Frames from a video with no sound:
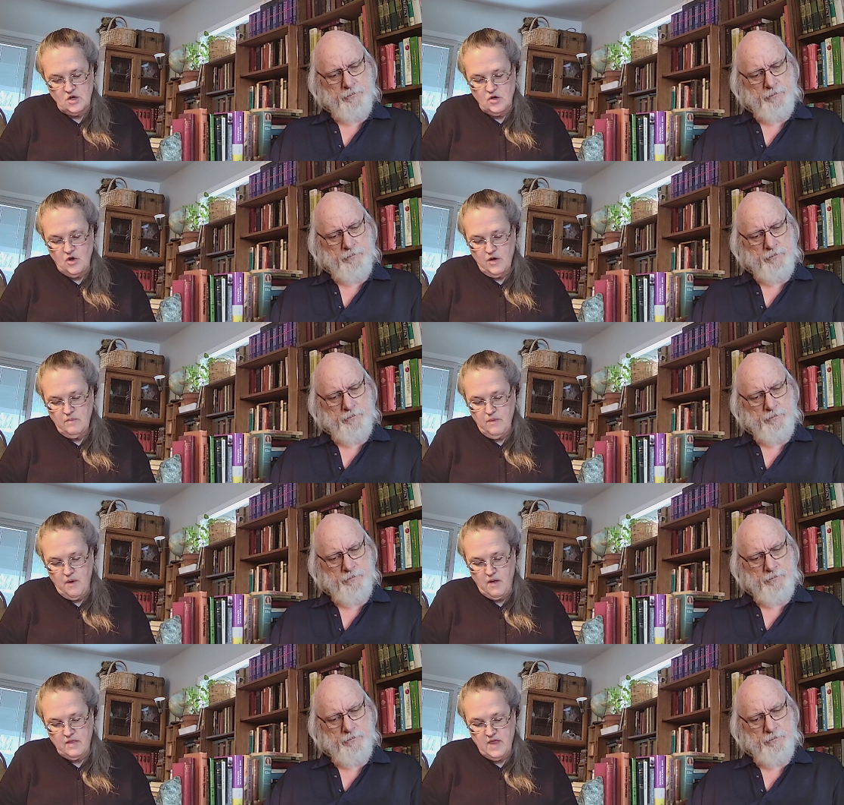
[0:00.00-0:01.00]
Speaker 1: not
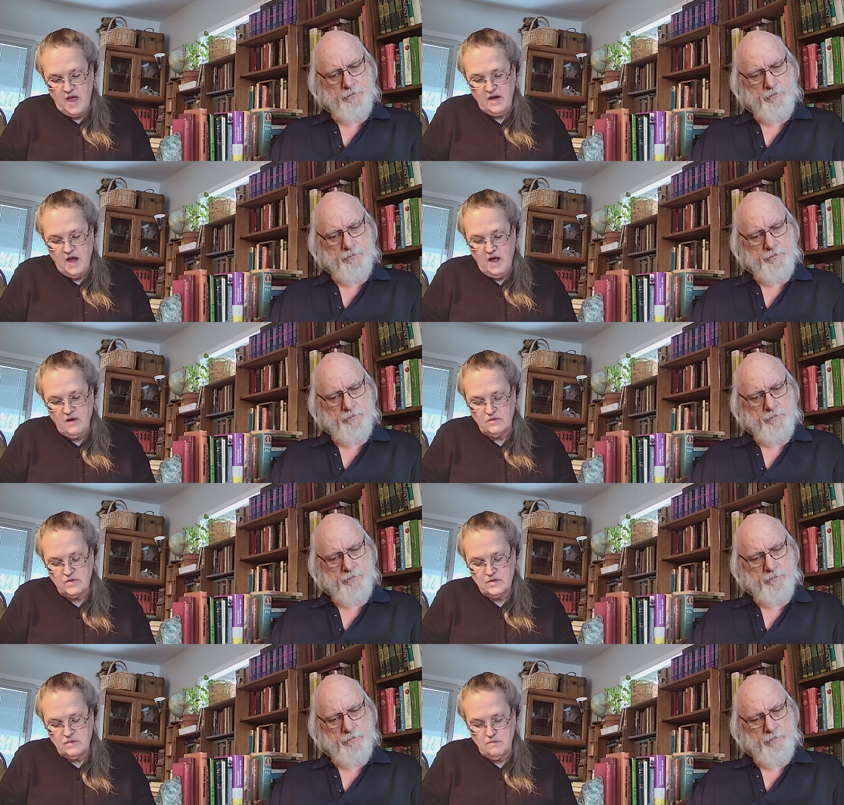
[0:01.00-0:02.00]
upon that
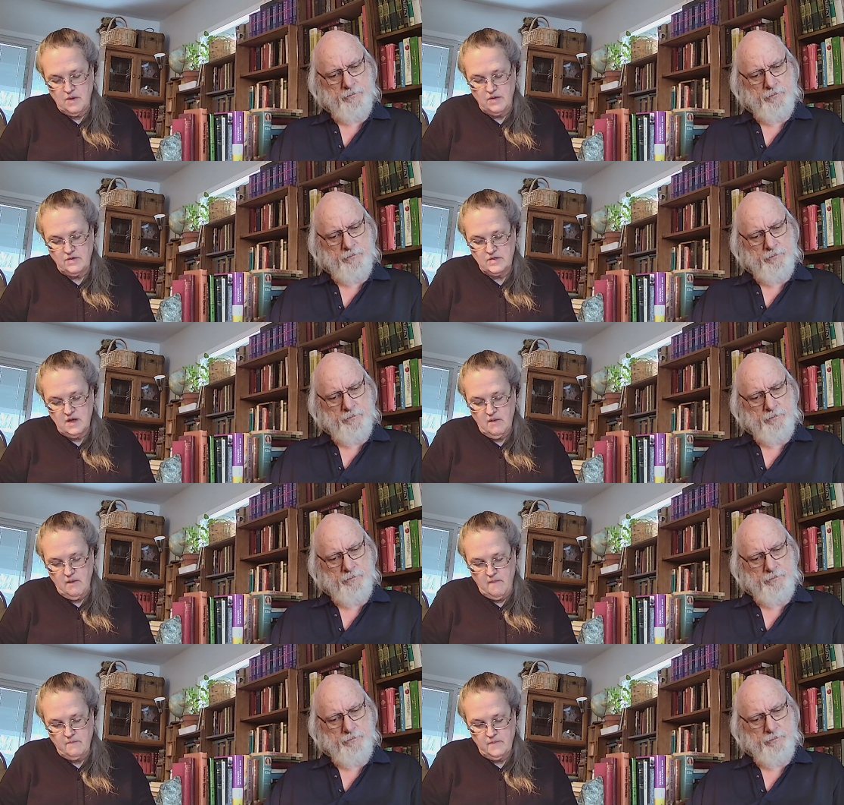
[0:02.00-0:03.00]
house, Beth
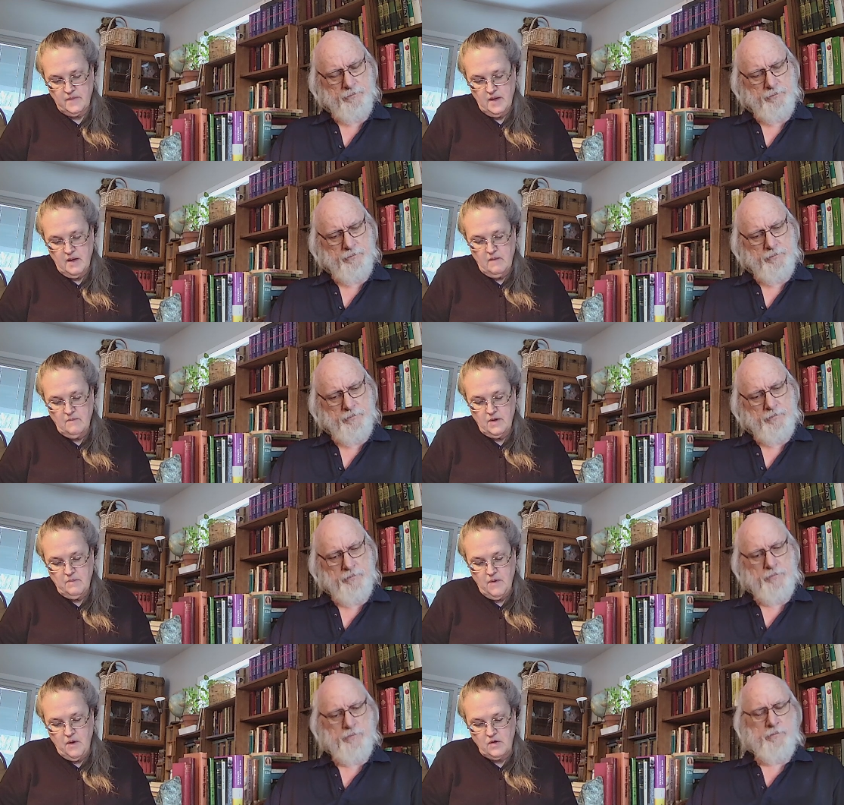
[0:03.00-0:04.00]
Sarim, but
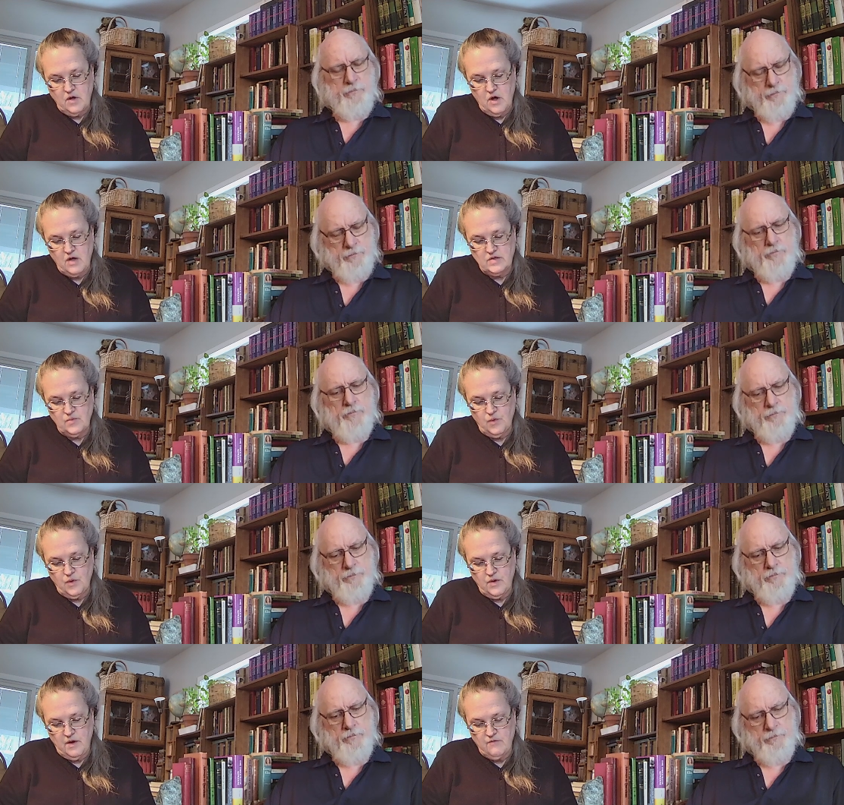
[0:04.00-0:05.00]
upon God's
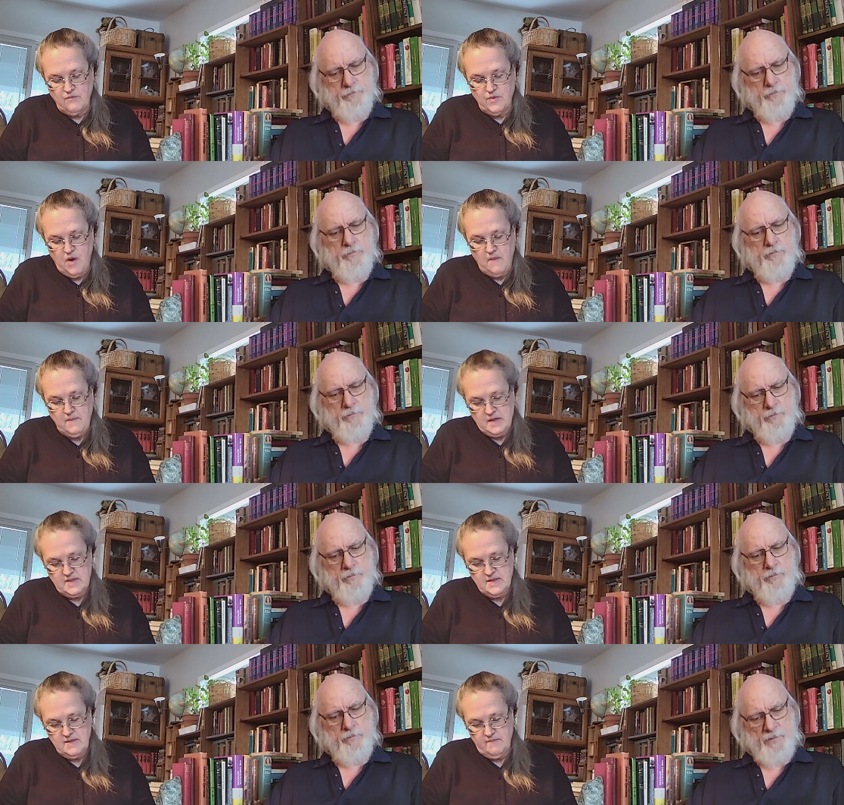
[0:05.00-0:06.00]
word of
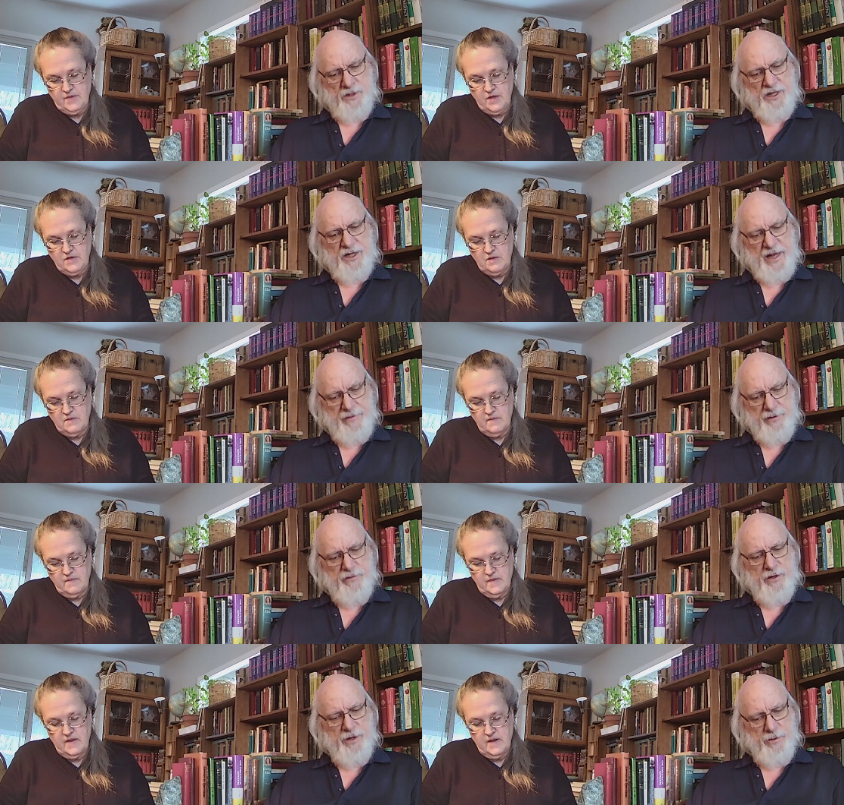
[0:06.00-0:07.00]
promise.
Speaker 2: And, and then they have a
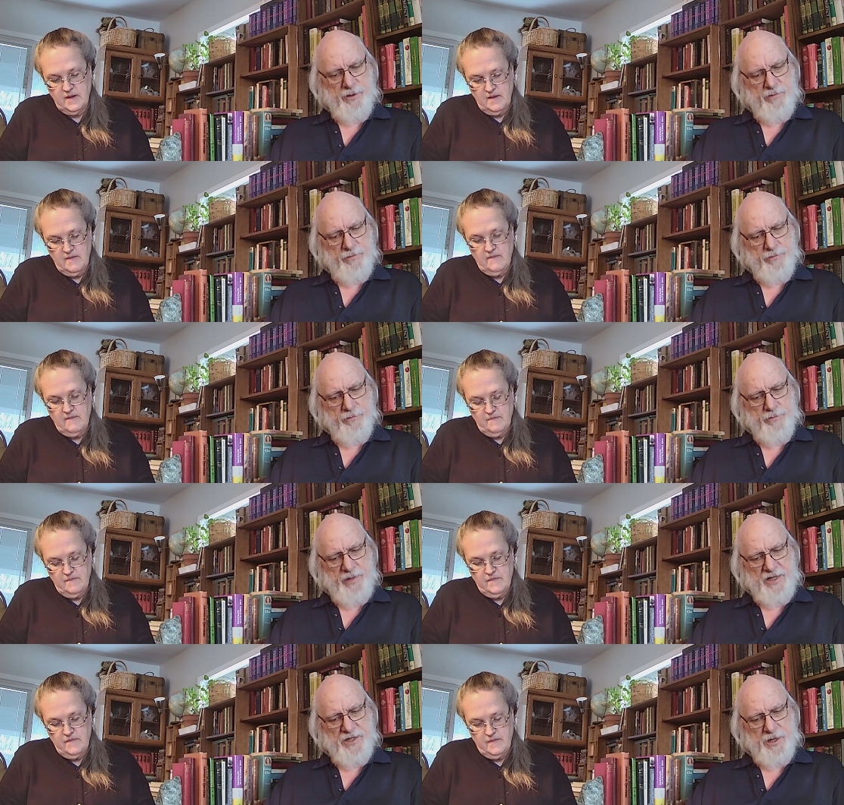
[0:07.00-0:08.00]
footnote
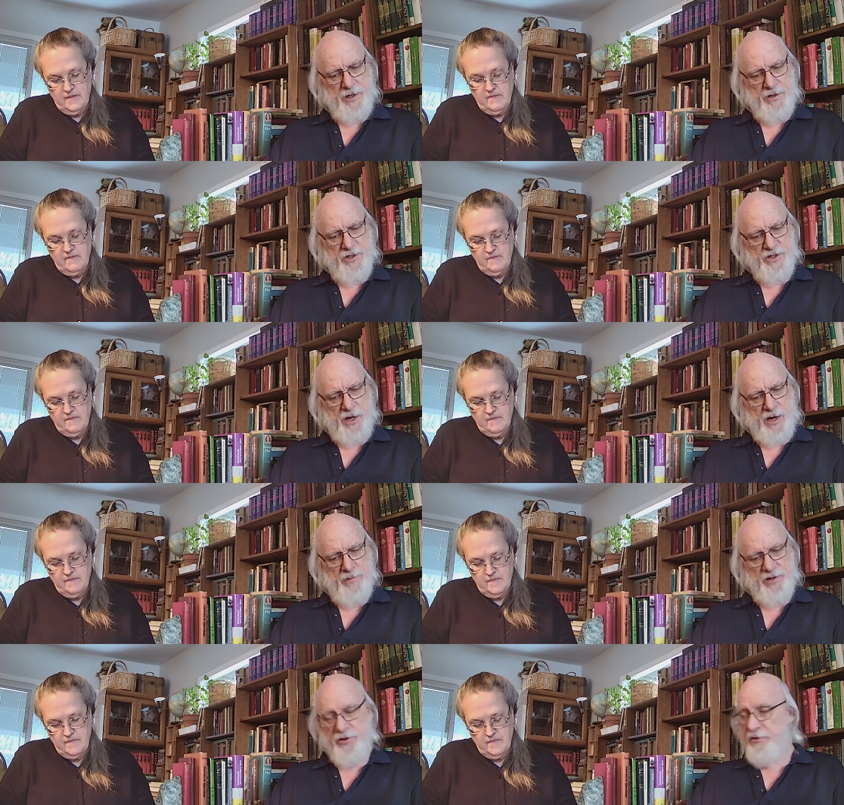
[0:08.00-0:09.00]
based on the psalm
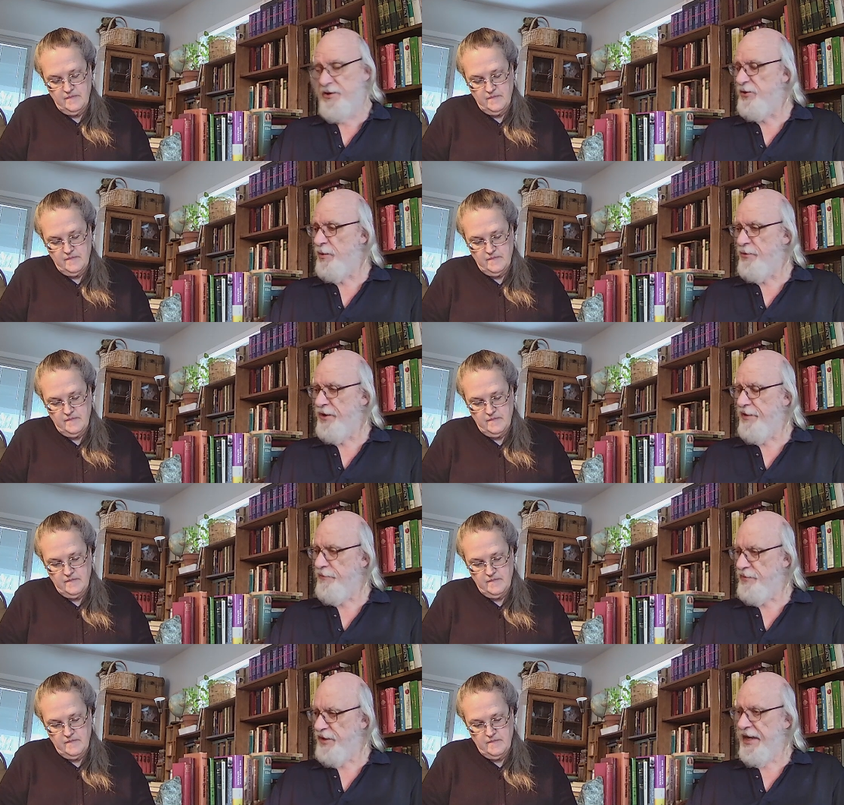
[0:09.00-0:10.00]
that they're interpreting
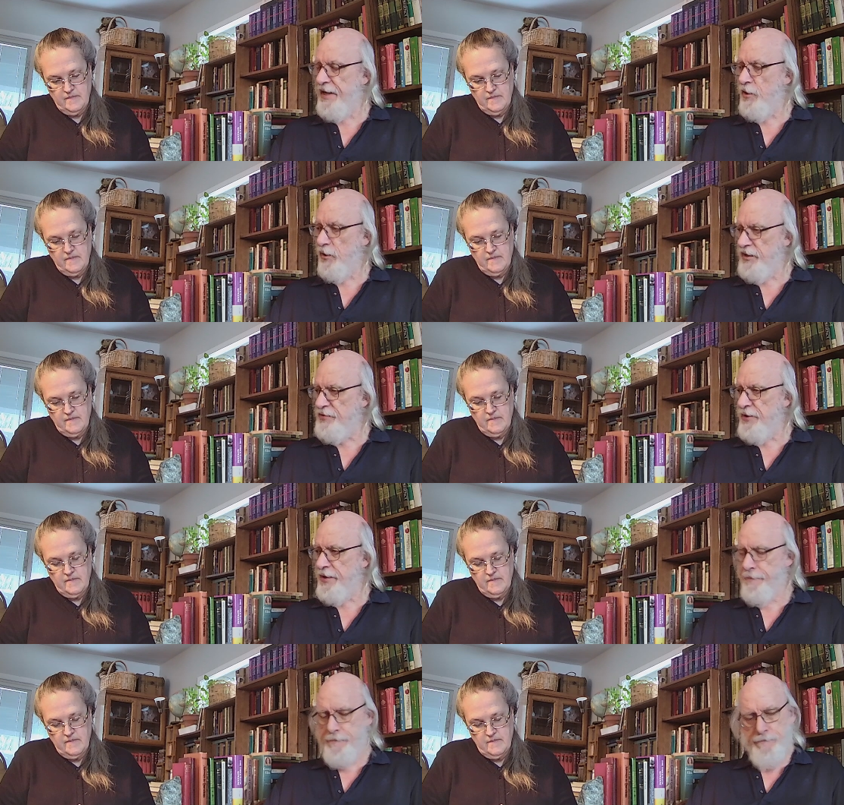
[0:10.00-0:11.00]
to get all this, right?
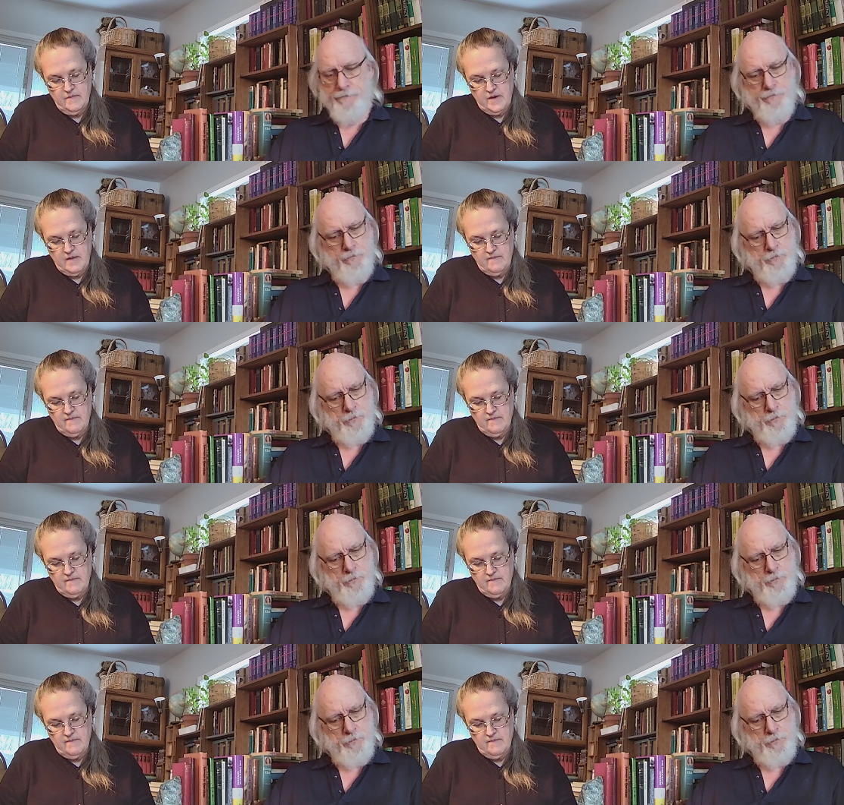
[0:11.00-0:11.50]
Speaker 1: Right.